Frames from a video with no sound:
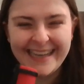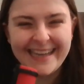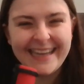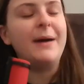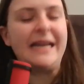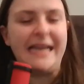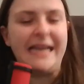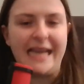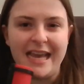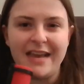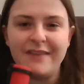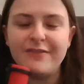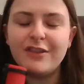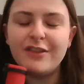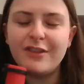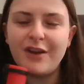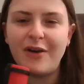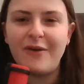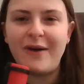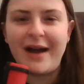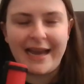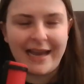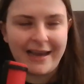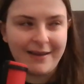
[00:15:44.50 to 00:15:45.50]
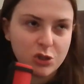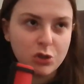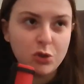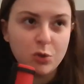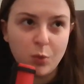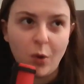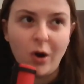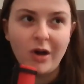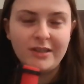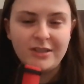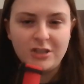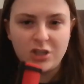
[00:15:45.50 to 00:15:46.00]
But even though I do
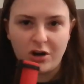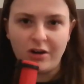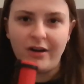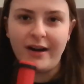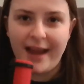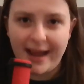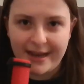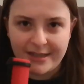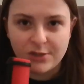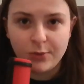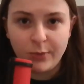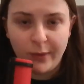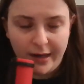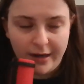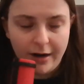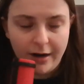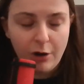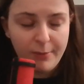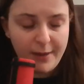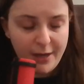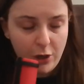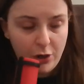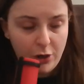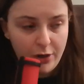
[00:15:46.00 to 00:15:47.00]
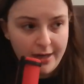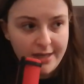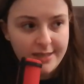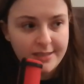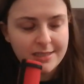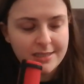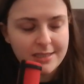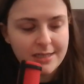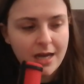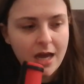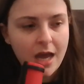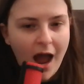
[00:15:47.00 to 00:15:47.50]
want Dorian to win, I'll be
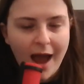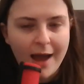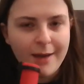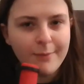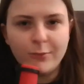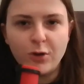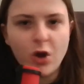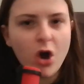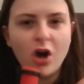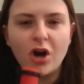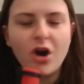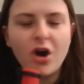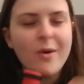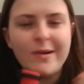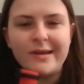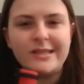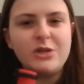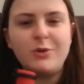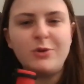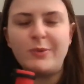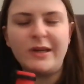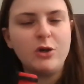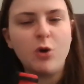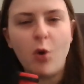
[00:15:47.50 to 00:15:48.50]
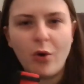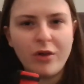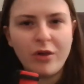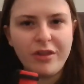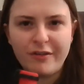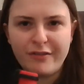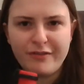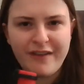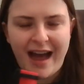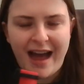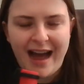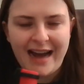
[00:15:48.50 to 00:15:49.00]
honest, I am not going to ignore the
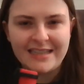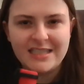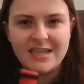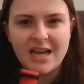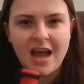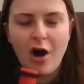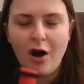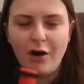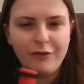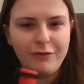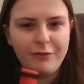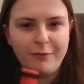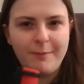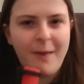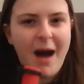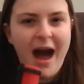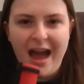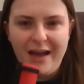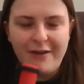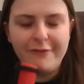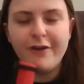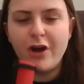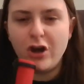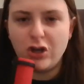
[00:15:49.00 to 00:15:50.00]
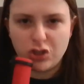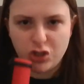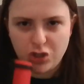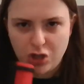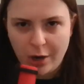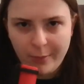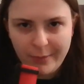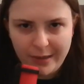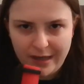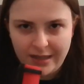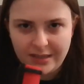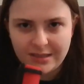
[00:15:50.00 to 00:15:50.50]
fact of Maya Berg's
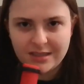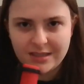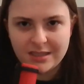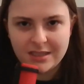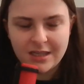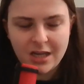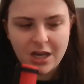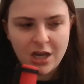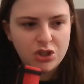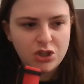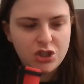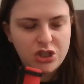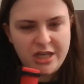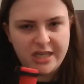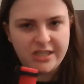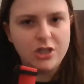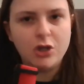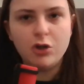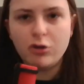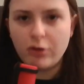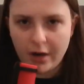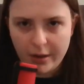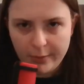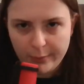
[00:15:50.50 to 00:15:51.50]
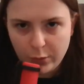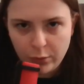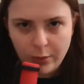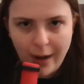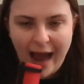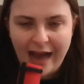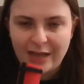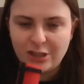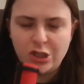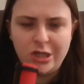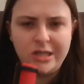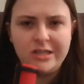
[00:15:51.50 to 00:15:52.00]
dominance. She's incredible,
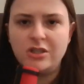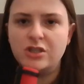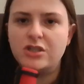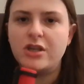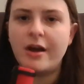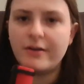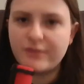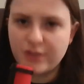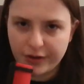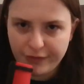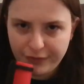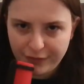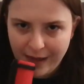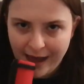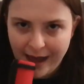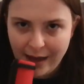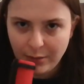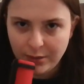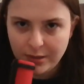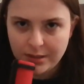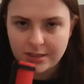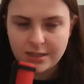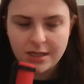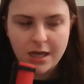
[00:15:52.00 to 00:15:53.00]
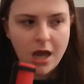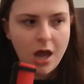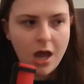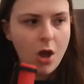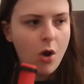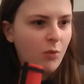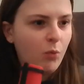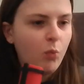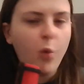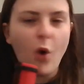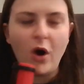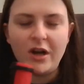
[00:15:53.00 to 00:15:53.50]
and she deserves her flowers.
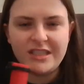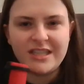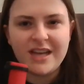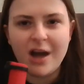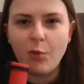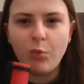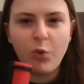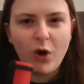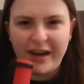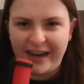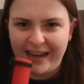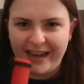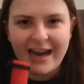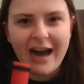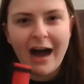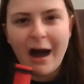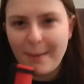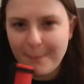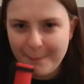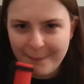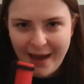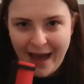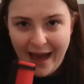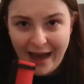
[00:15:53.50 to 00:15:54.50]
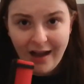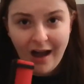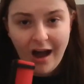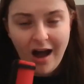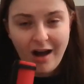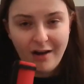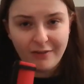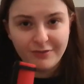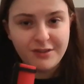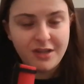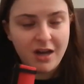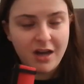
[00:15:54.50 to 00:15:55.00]
What a comeback
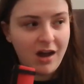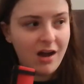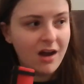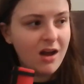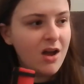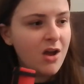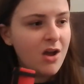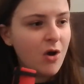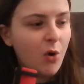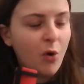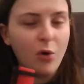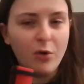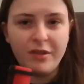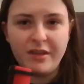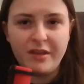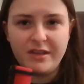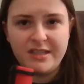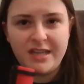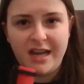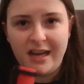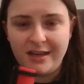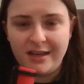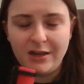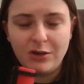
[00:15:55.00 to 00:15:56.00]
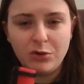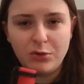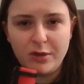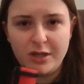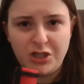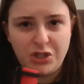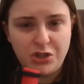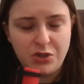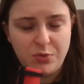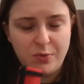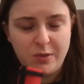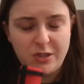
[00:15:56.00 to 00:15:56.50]
after all the technical
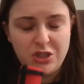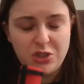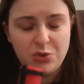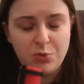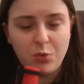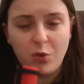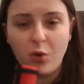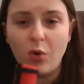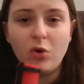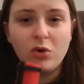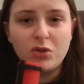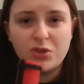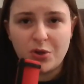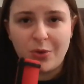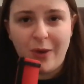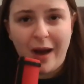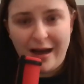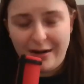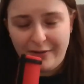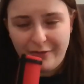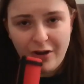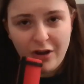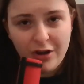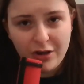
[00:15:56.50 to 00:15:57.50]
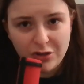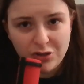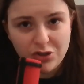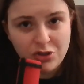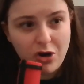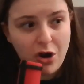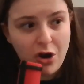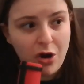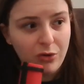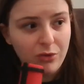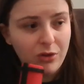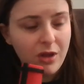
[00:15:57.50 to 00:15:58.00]
issues, which were also out of her
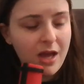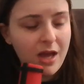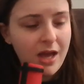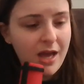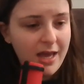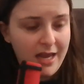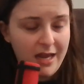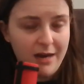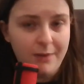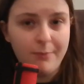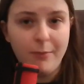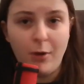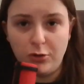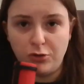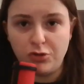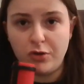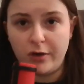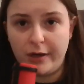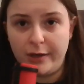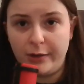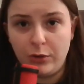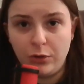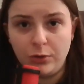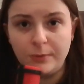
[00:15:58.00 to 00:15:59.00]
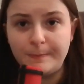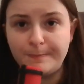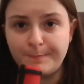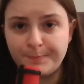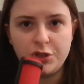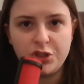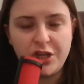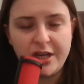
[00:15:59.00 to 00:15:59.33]
control in Montreal.